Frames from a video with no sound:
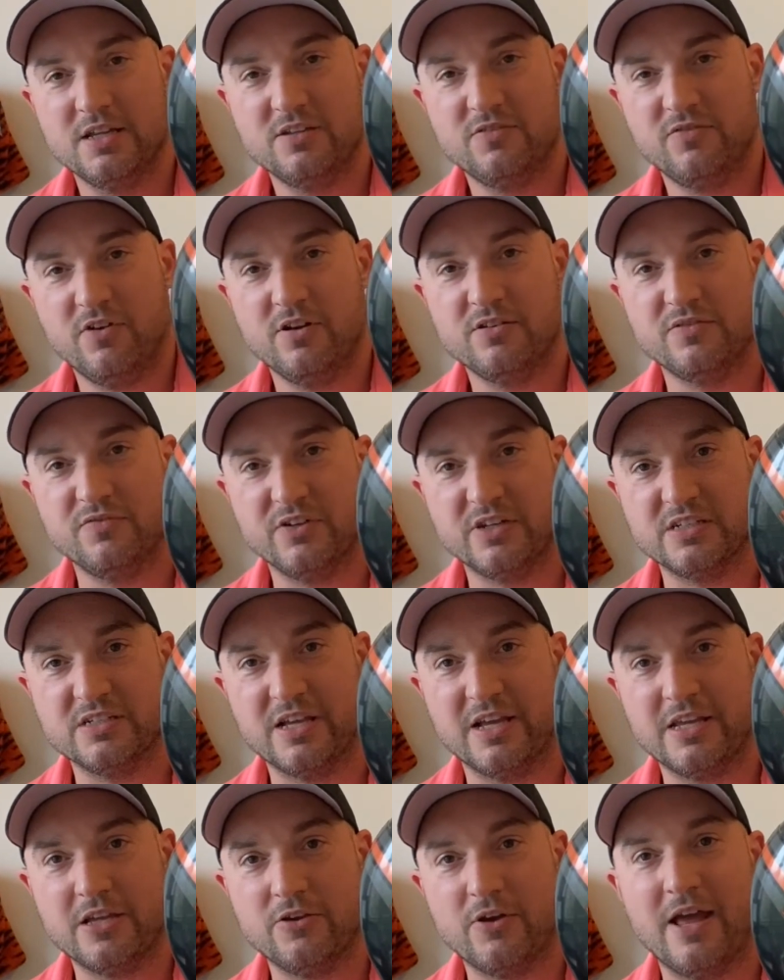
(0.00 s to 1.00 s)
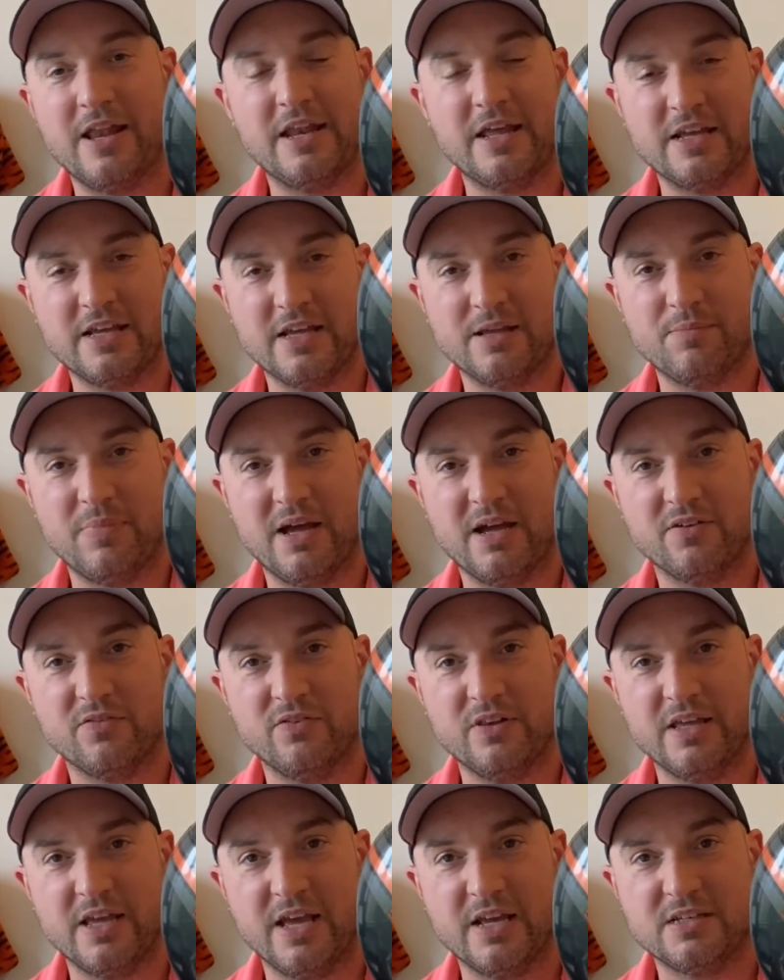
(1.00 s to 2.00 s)
throw some figures at you, and then get back
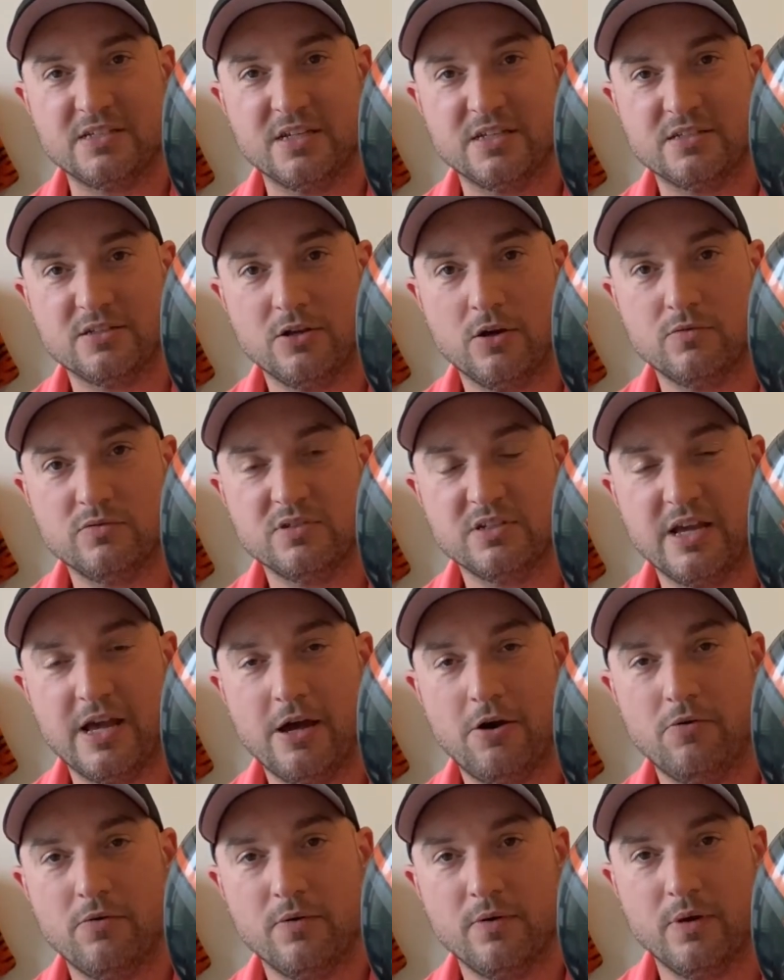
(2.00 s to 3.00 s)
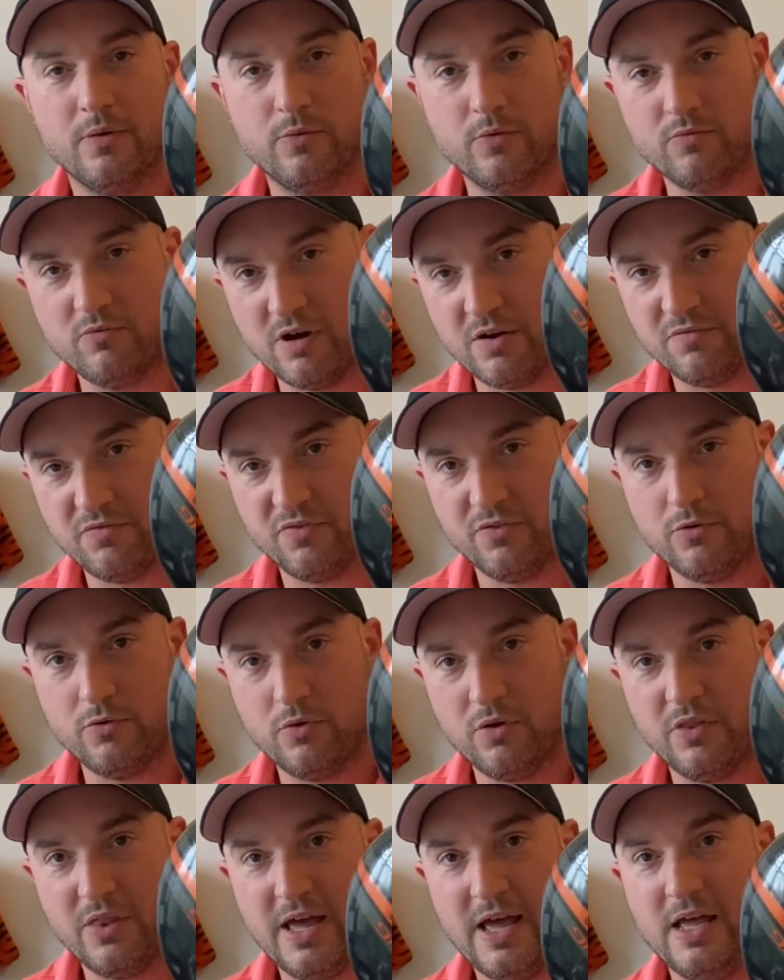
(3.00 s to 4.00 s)
for the ACS golf scale, and we'll run through
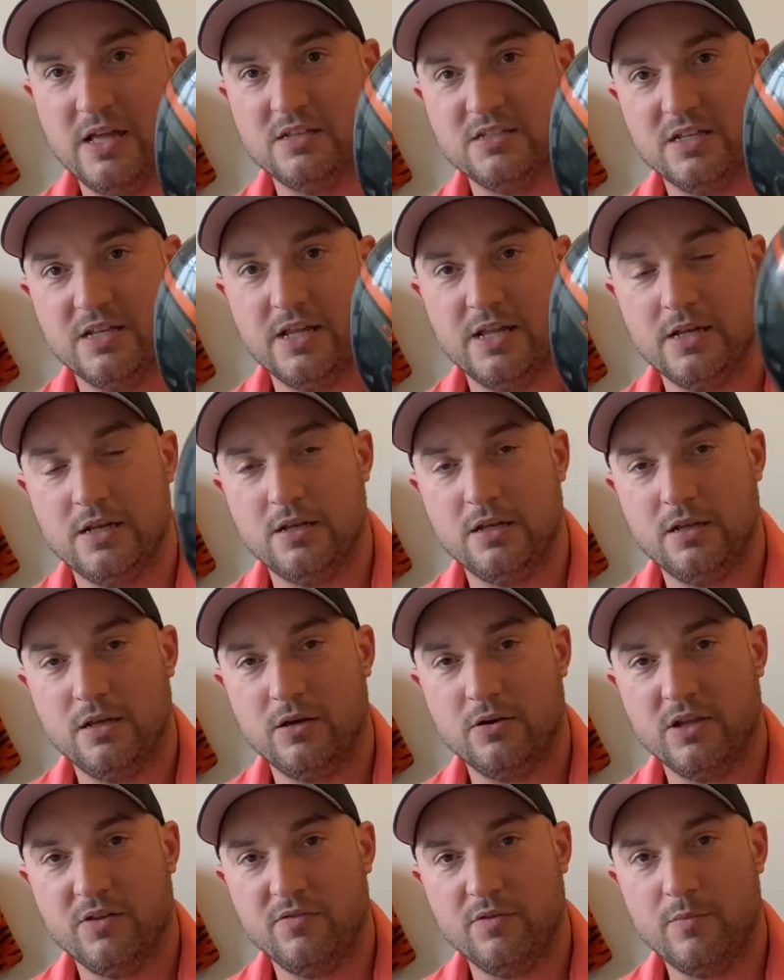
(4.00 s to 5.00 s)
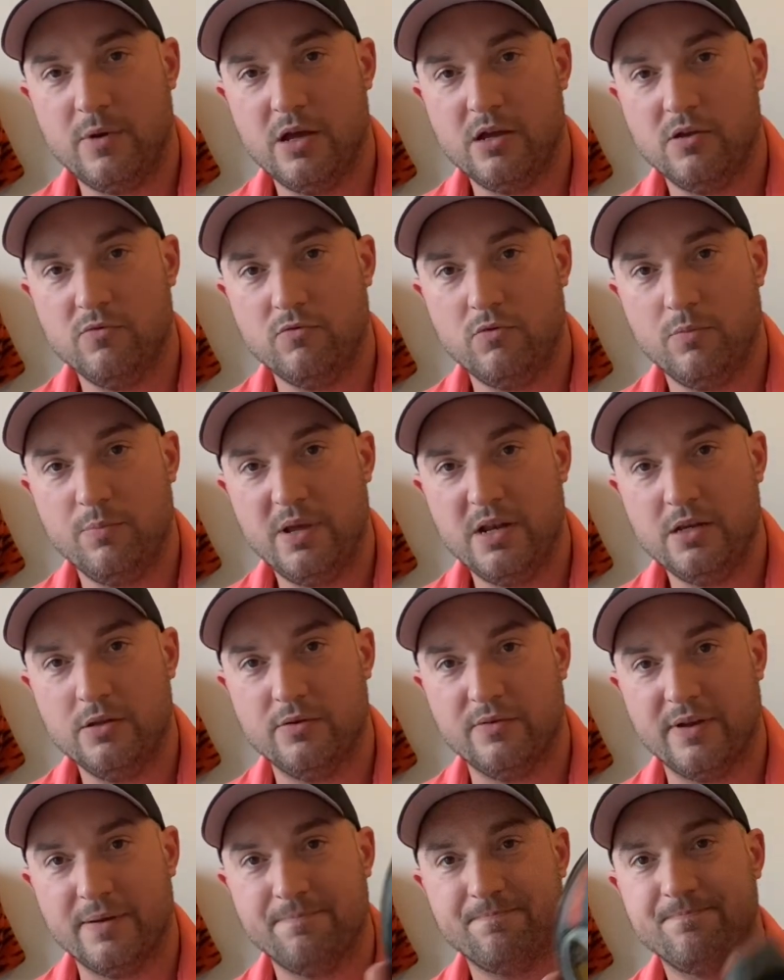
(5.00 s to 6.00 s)
all of that, and then I'll give you my overall opinion
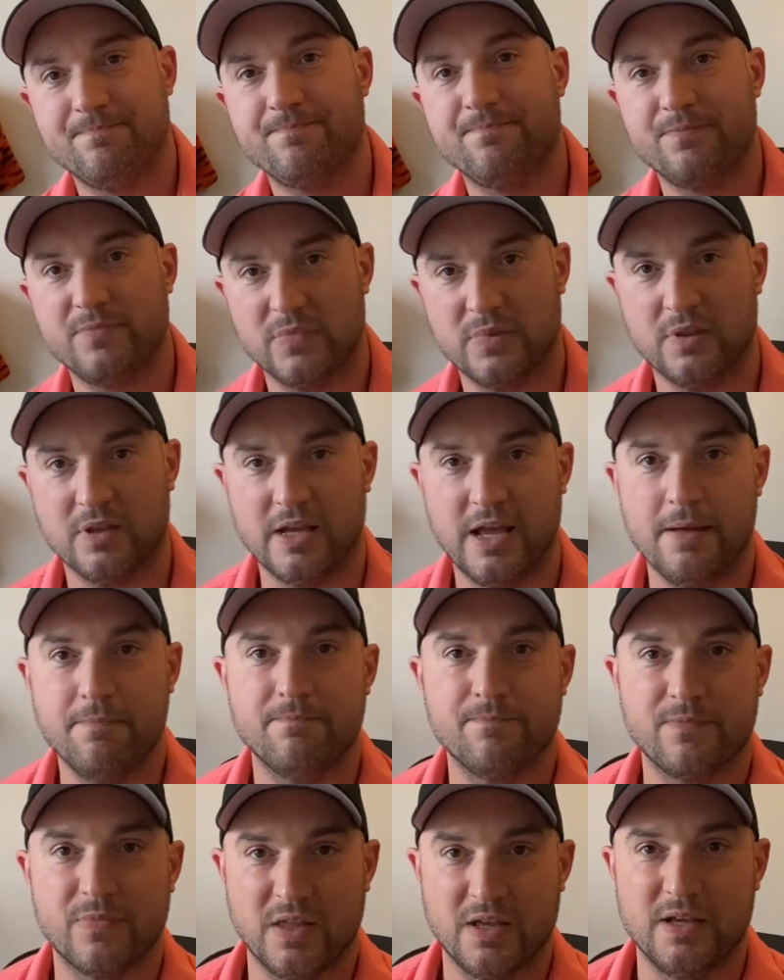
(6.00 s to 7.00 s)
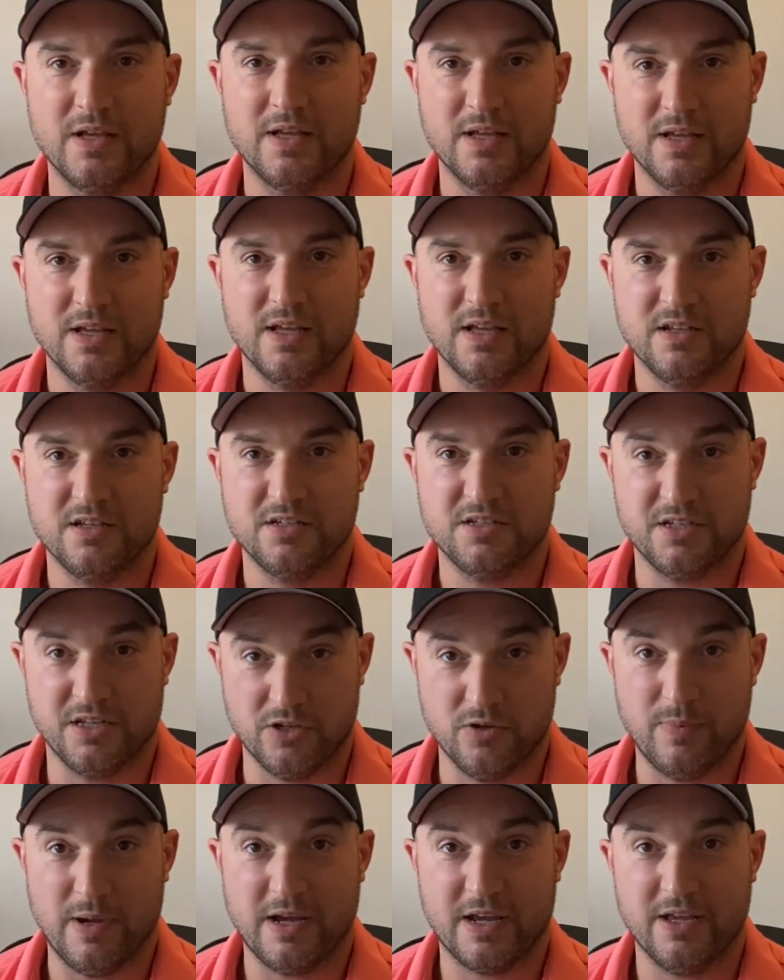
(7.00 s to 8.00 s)
on it. Okay, we'll see
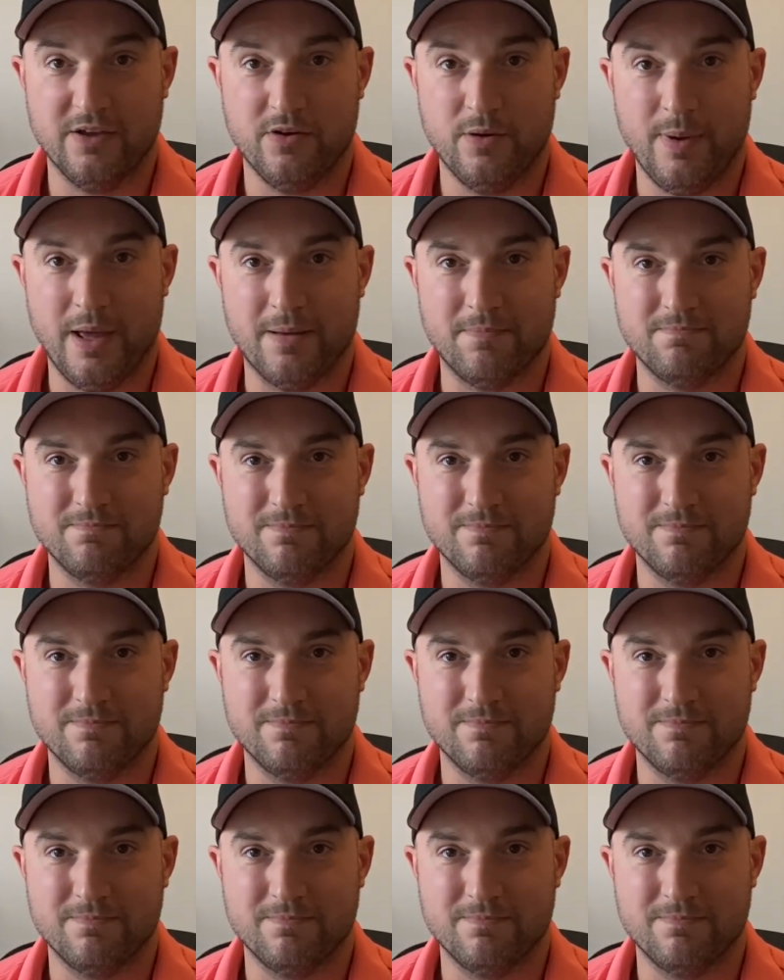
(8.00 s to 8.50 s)
you back here in a bit.